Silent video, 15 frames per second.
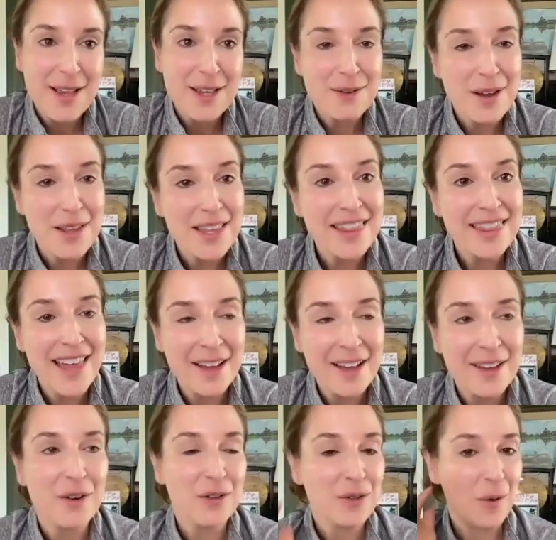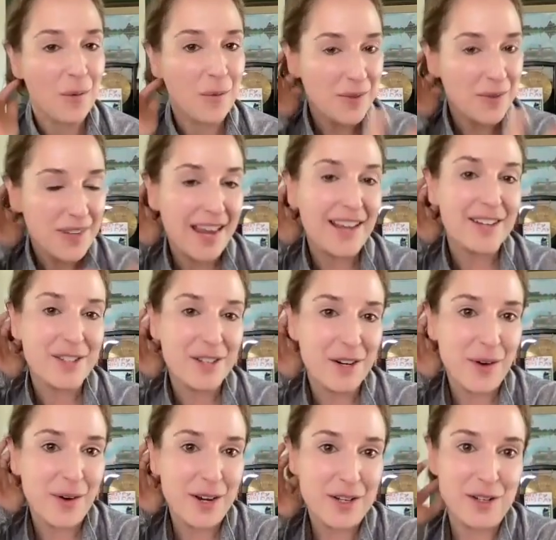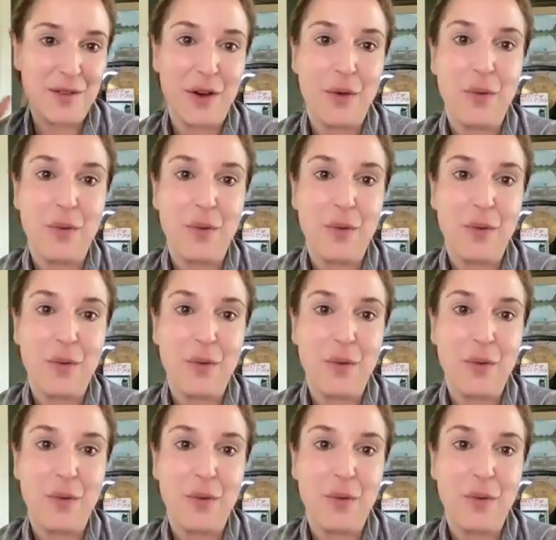So I think that, you know, so to answer your question of like